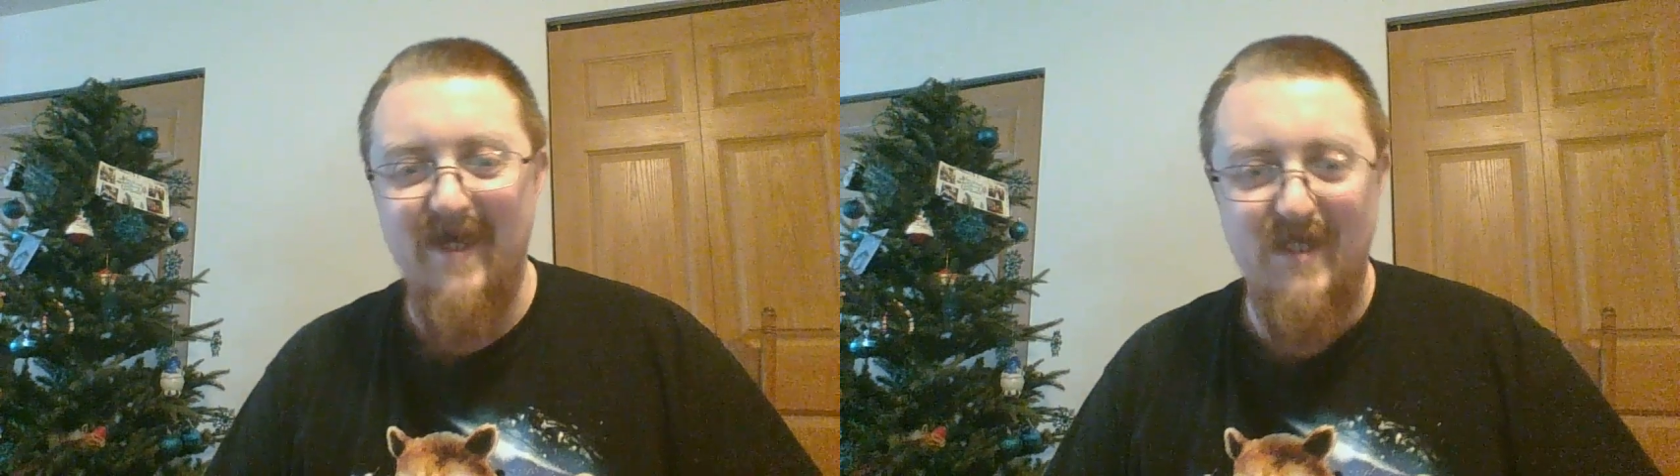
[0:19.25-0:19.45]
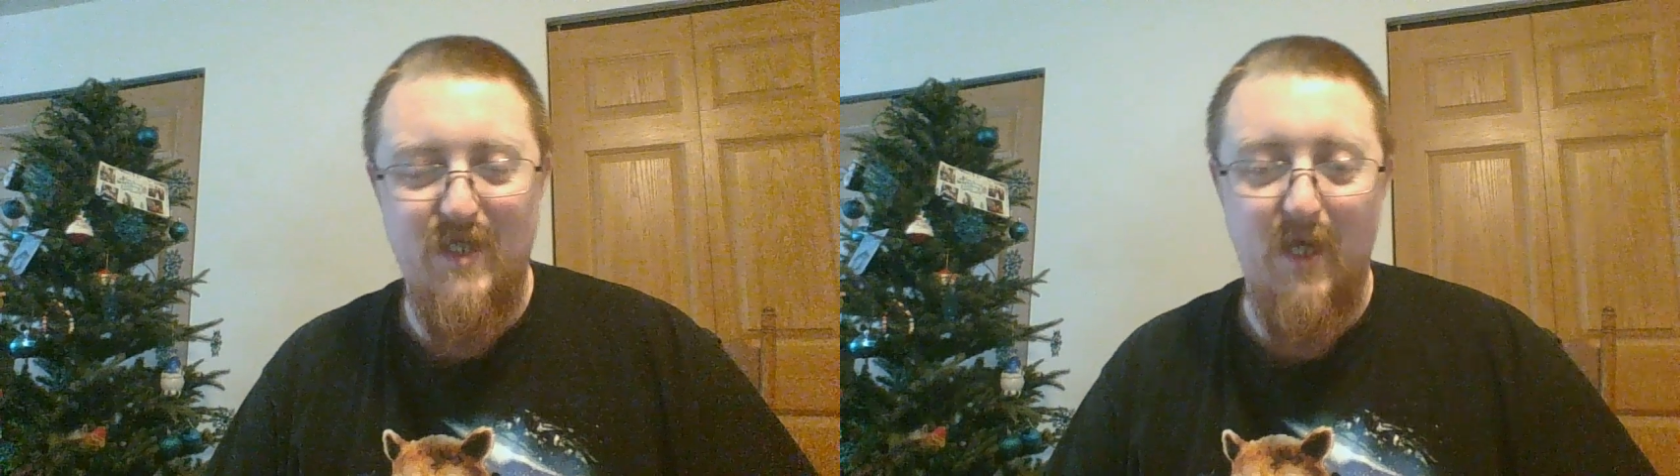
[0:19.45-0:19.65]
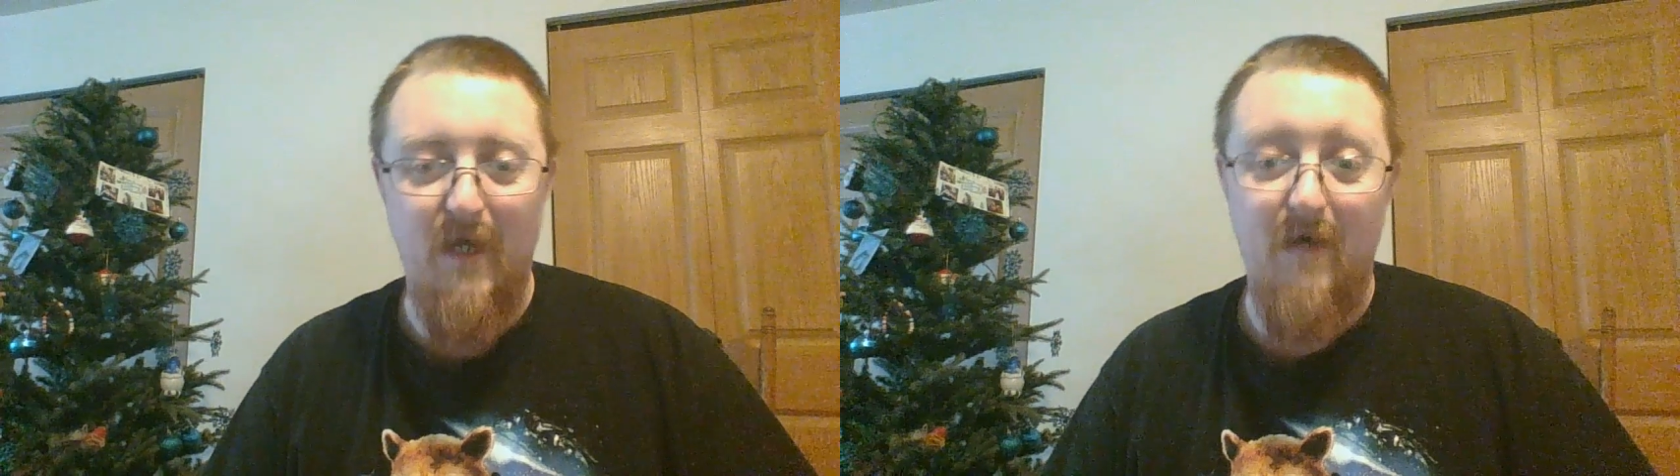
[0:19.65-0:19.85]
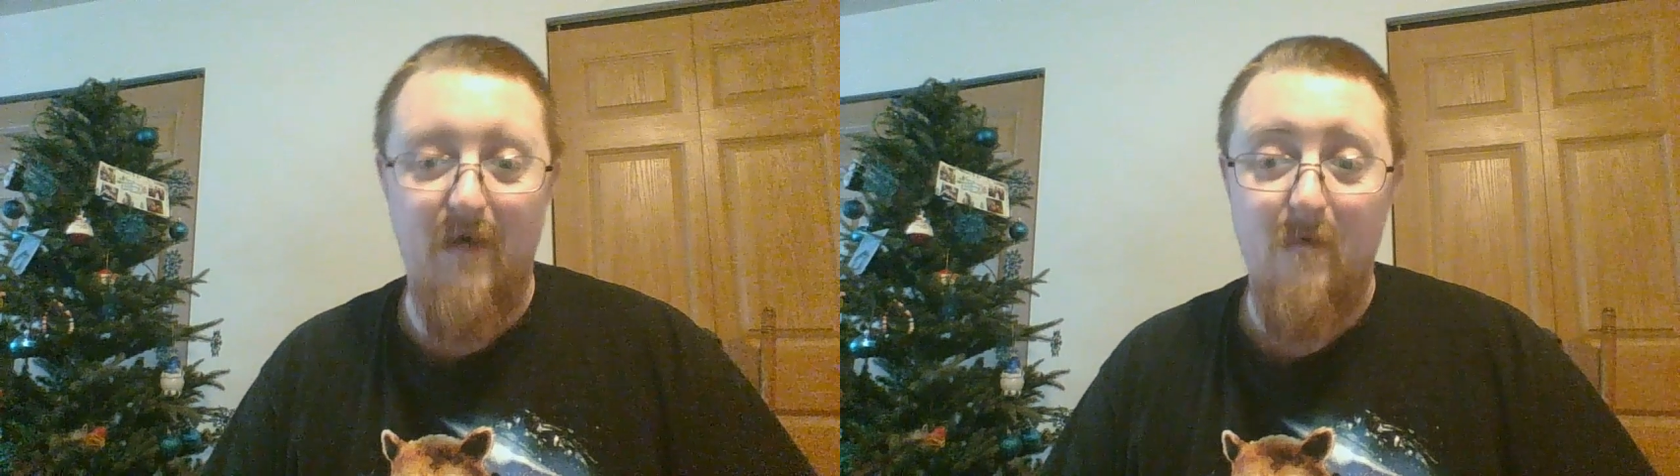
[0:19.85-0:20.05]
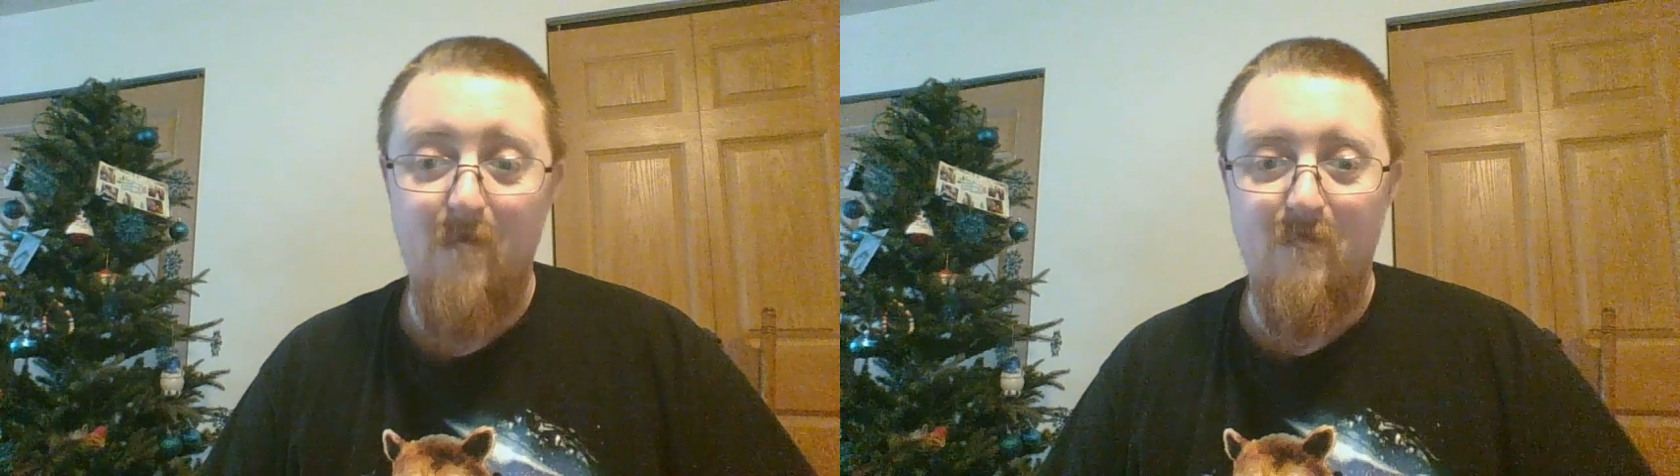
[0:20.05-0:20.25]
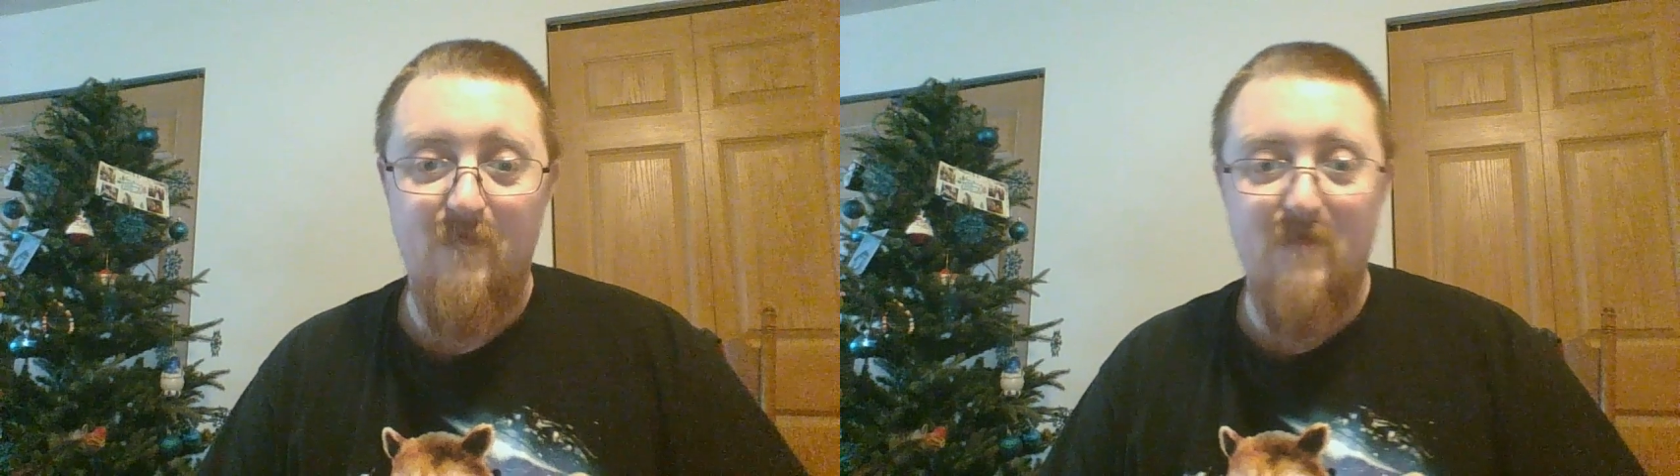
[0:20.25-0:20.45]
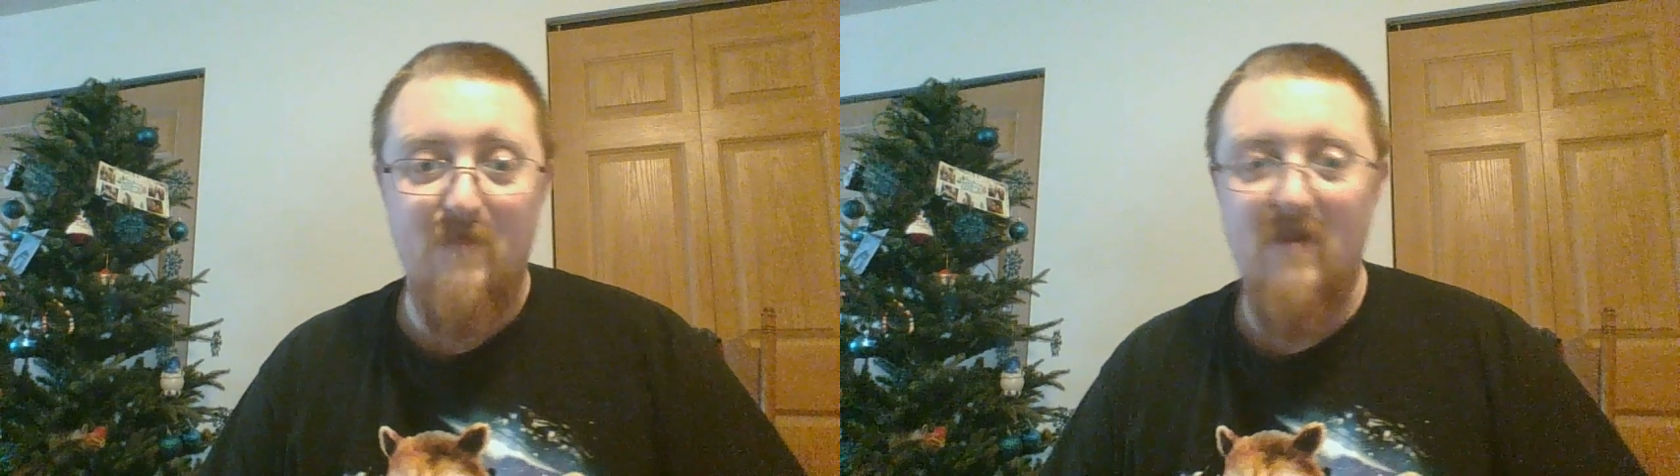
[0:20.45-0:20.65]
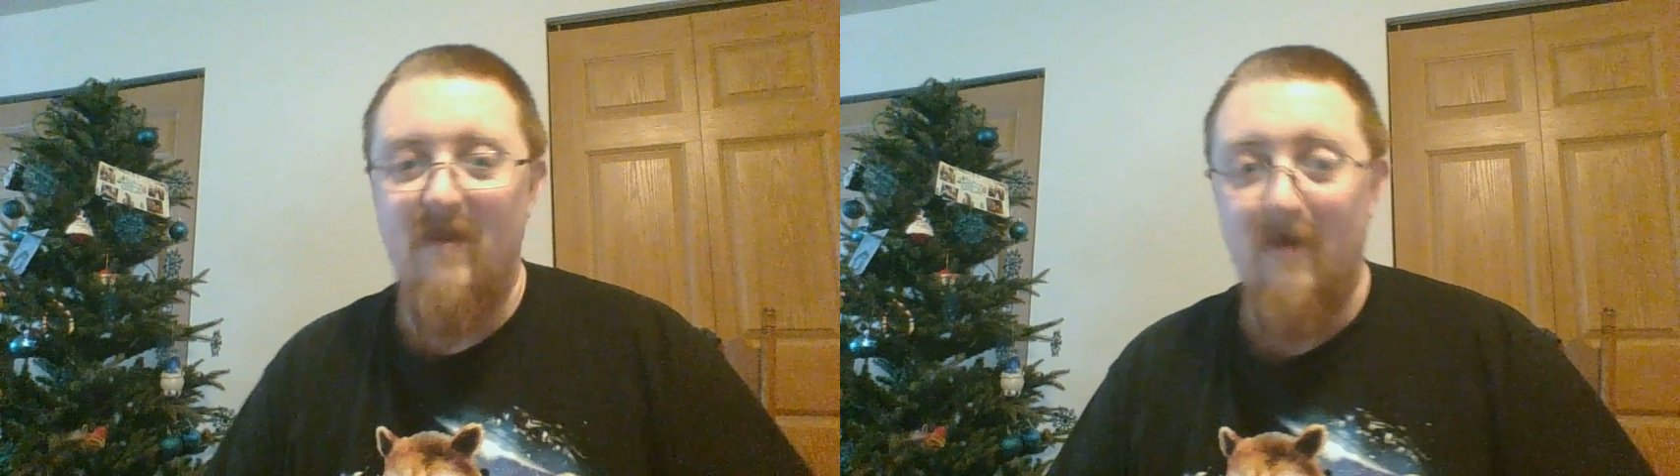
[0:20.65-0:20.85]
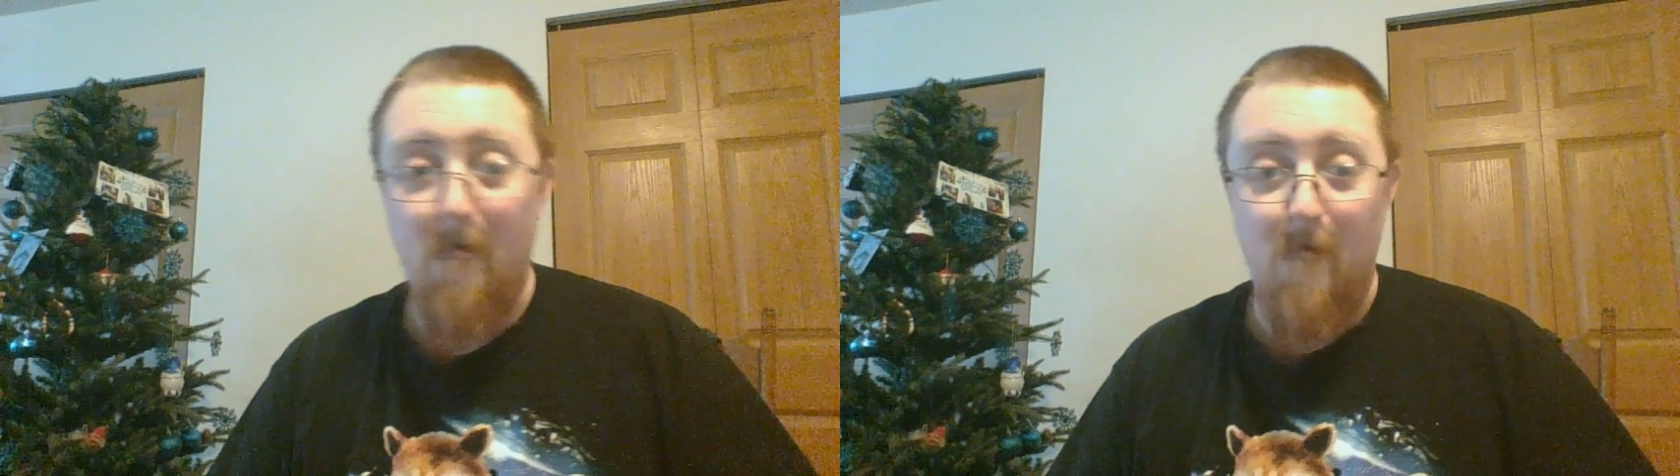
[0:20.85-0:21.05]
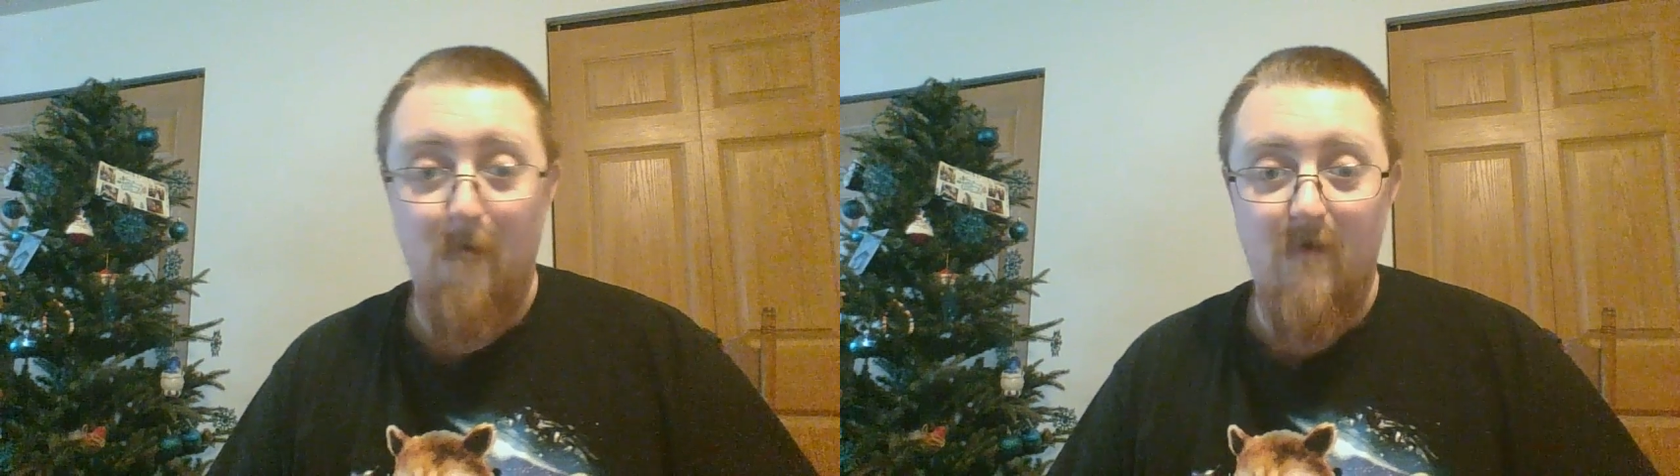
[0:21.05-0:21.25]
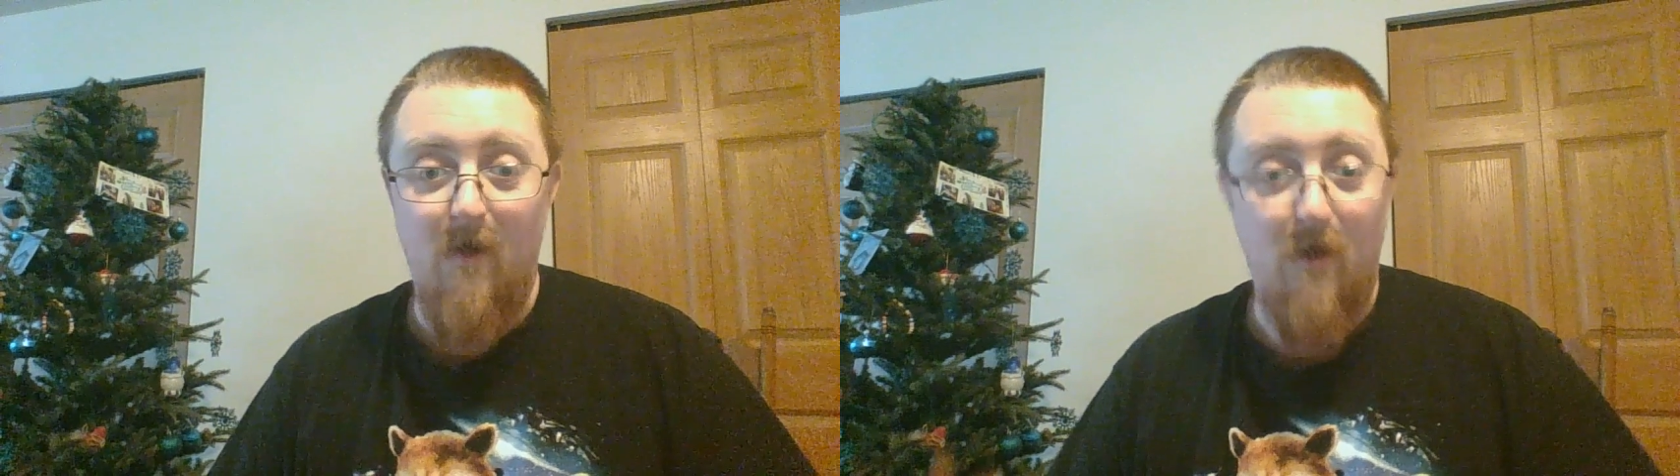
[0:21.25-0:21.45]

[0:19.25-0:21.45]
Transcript: it's uh, our